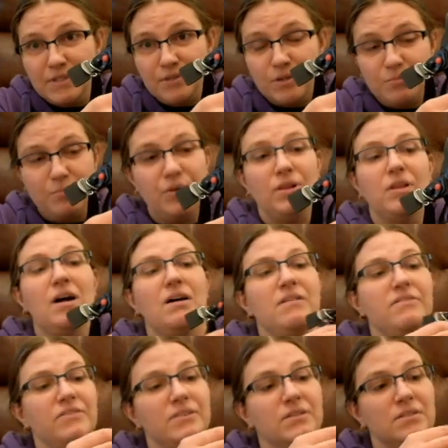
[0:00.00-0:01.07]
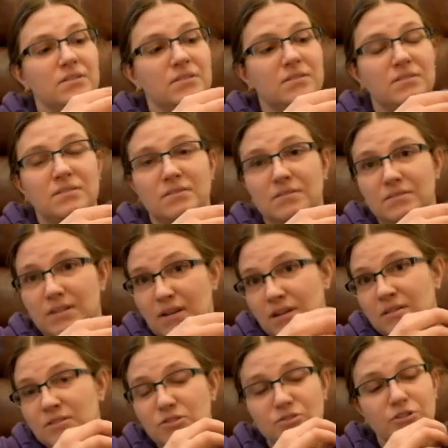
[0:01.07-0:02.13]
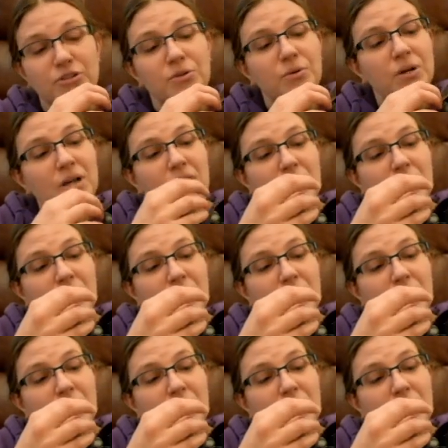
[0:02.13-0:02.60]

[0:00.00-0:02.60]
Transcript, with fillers: that you can pull off, that unscrew,